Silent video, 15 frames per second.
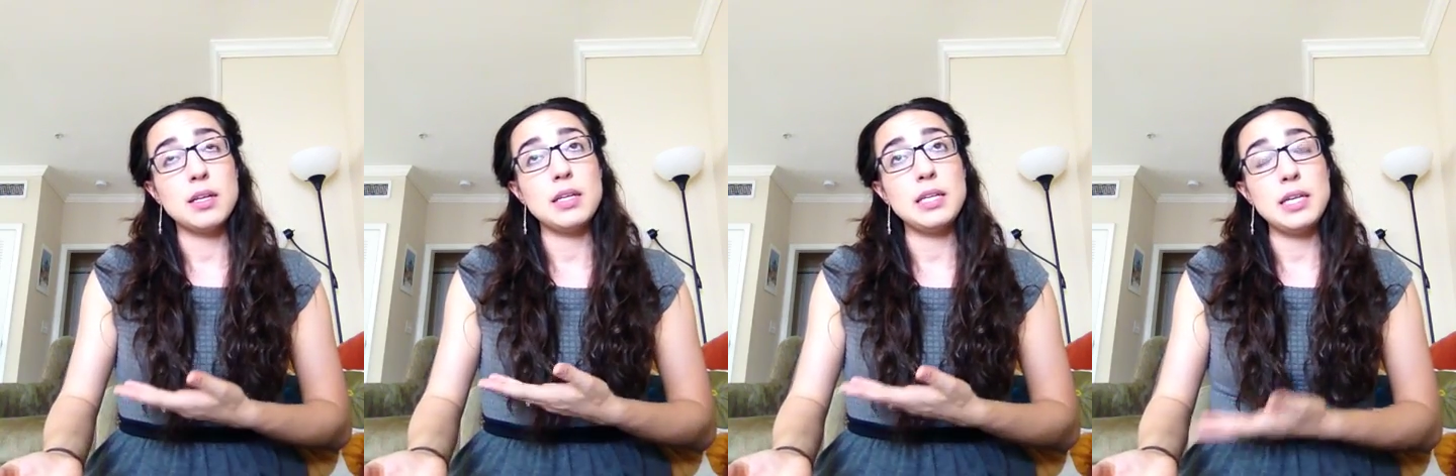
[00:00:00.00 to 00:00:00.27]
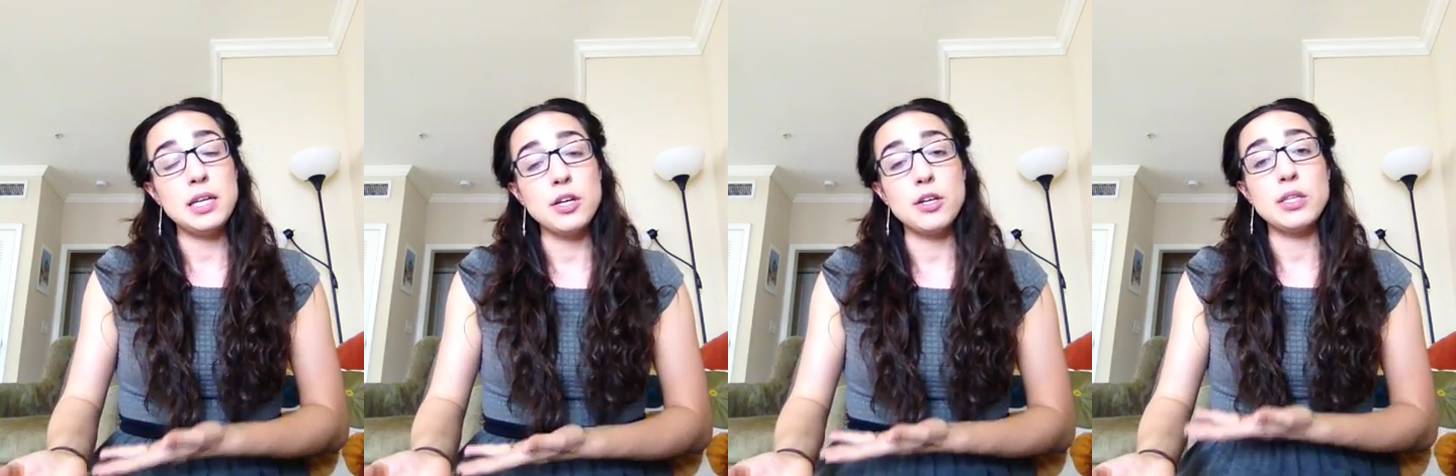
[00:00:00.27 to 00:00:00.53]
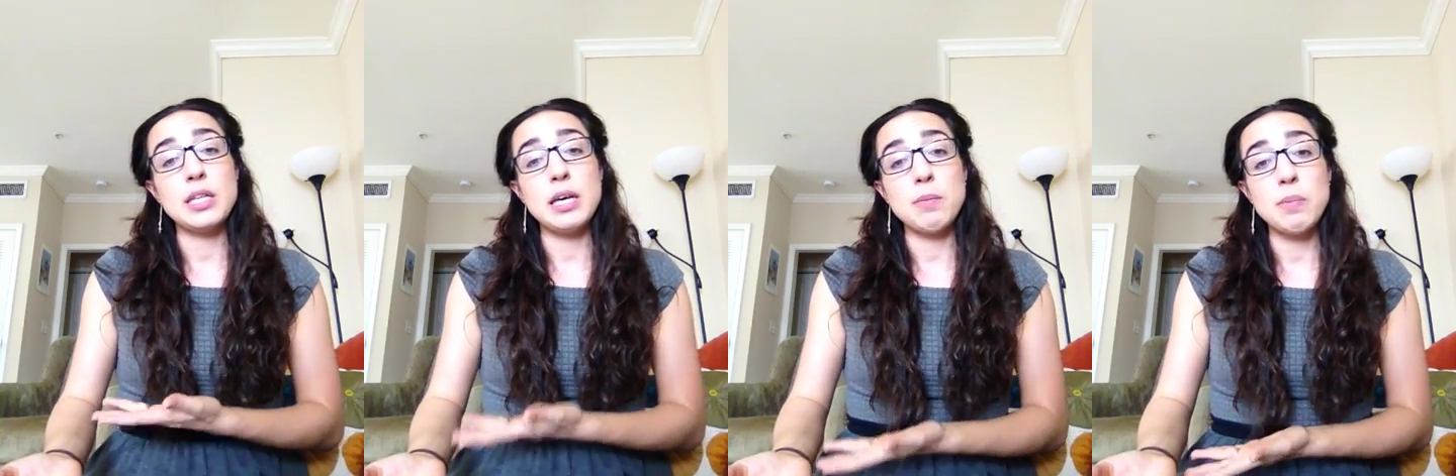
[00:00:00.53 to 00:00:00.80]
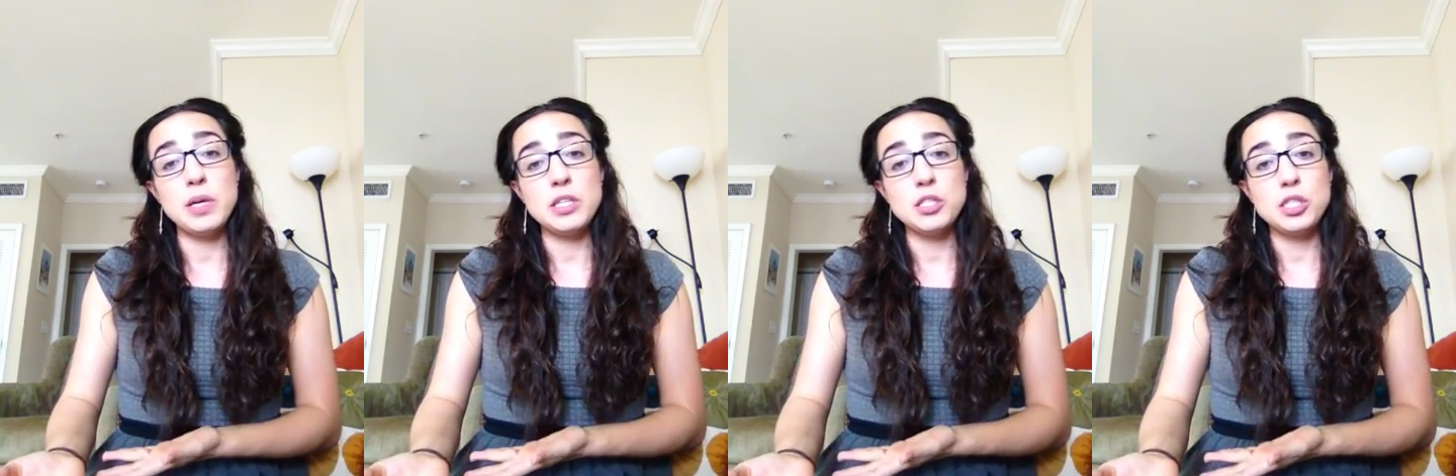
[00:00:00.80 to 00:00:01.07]
year, the
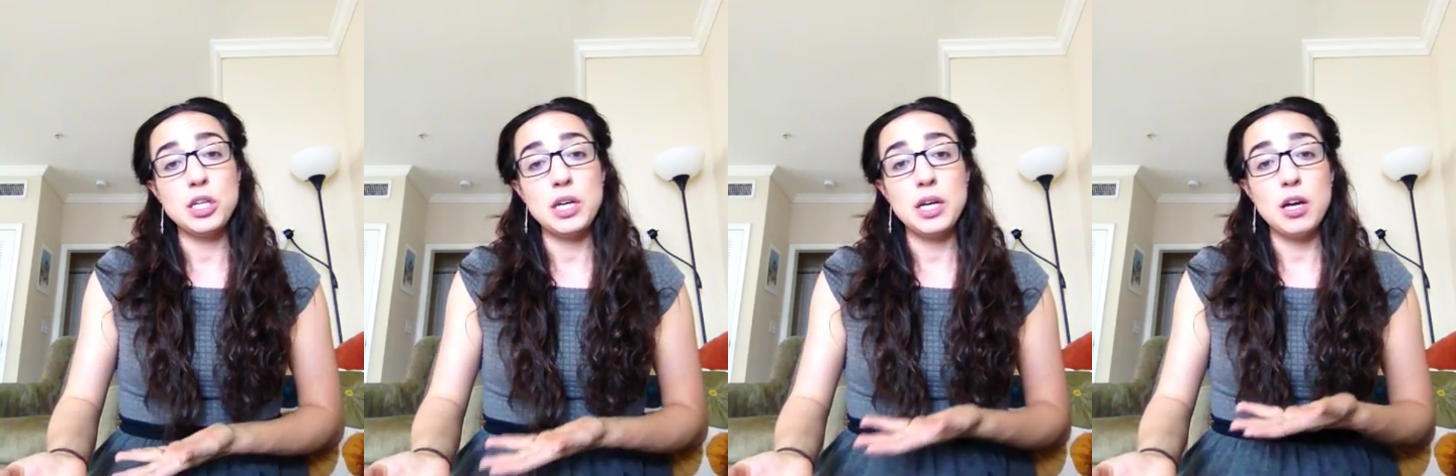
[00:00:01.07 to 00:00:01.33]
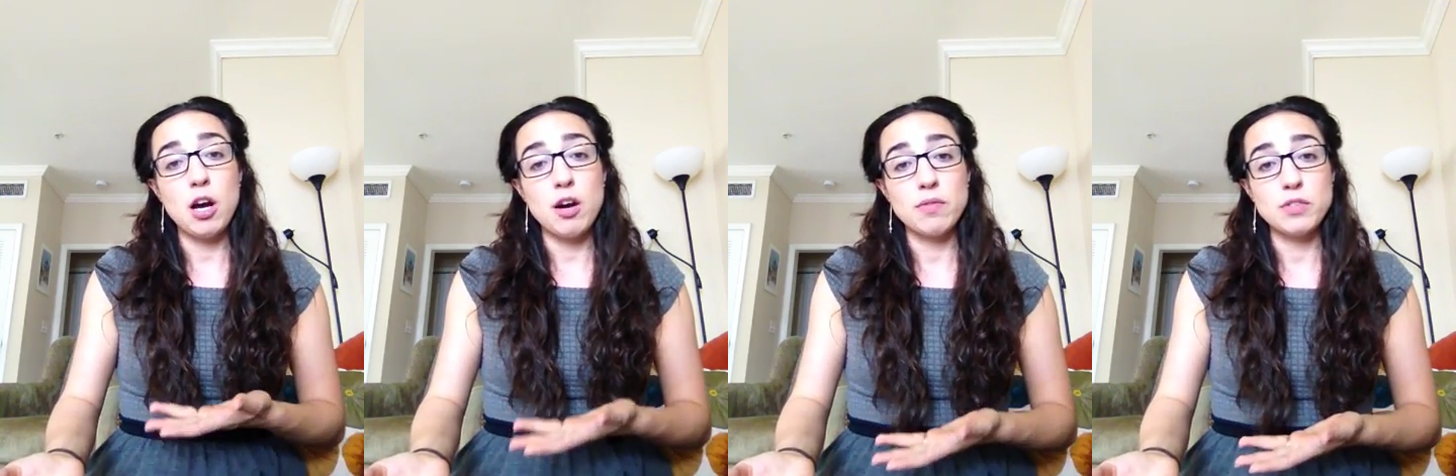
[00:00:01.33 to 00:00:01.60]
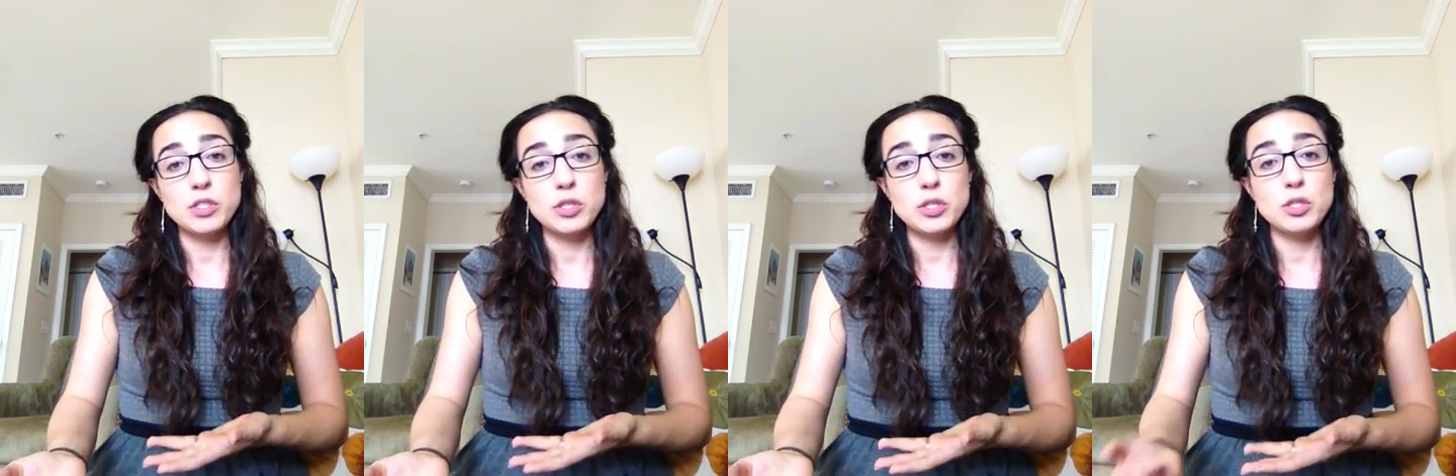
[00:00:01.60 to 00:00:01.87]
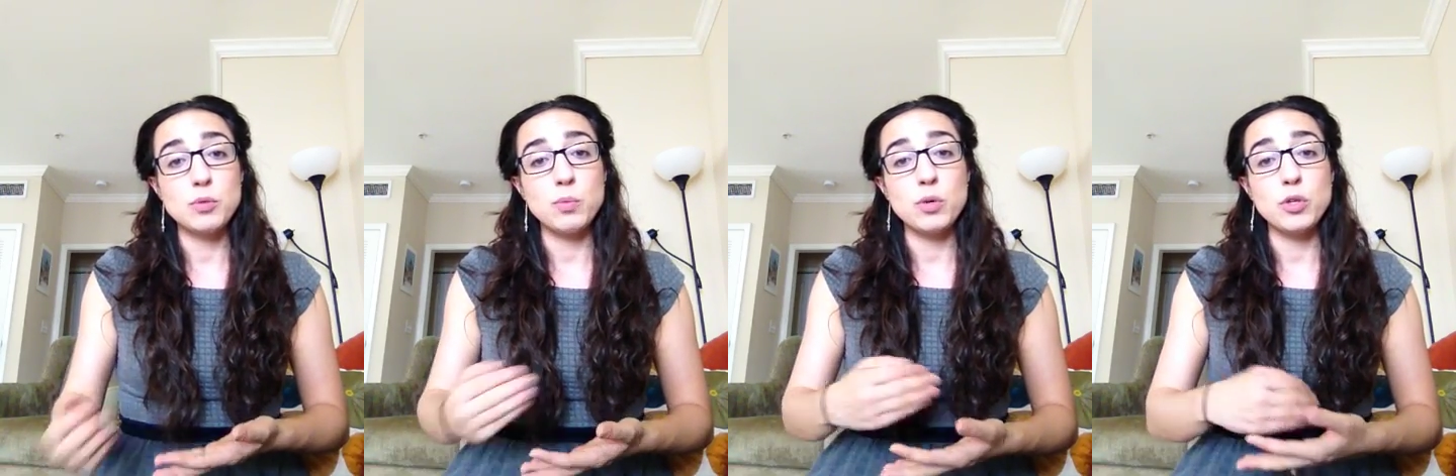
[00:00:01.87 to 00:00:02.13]
APhA
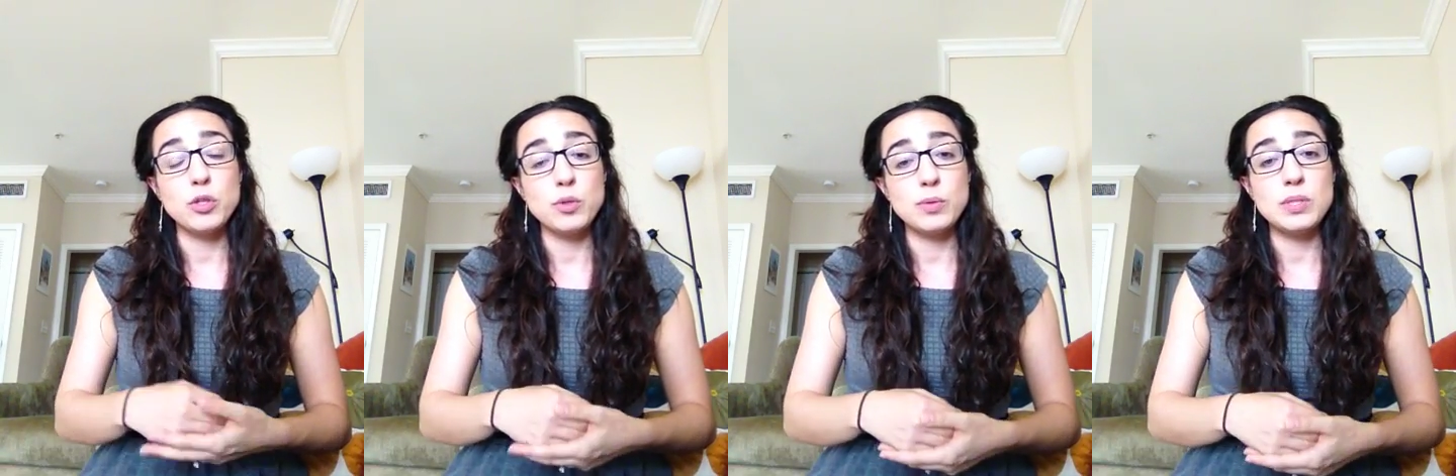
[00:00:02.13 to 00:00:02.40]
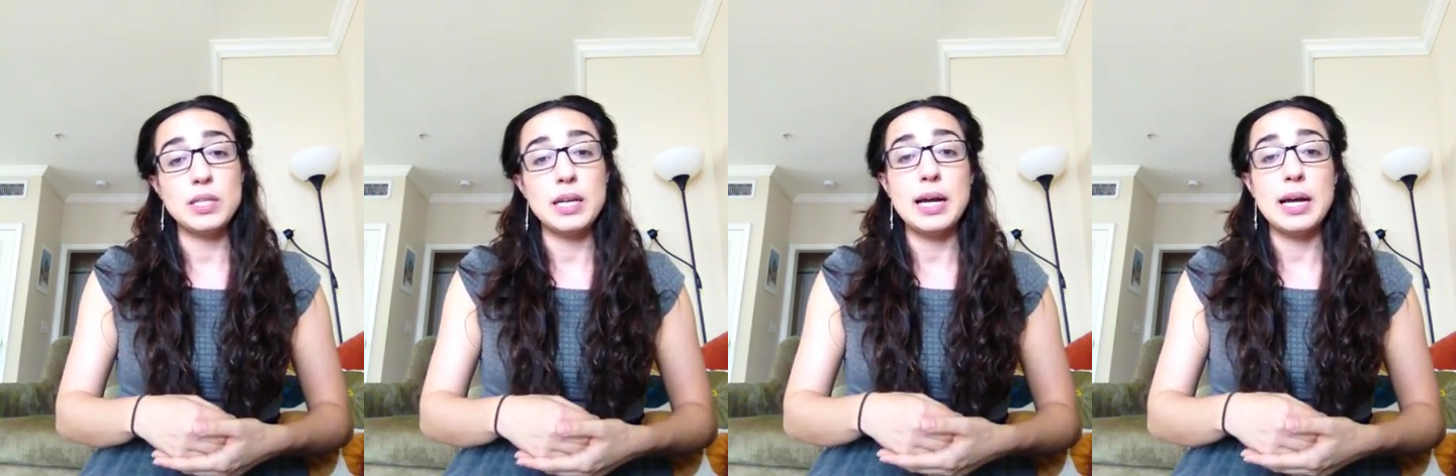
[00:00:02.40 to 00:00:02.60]
officers will use it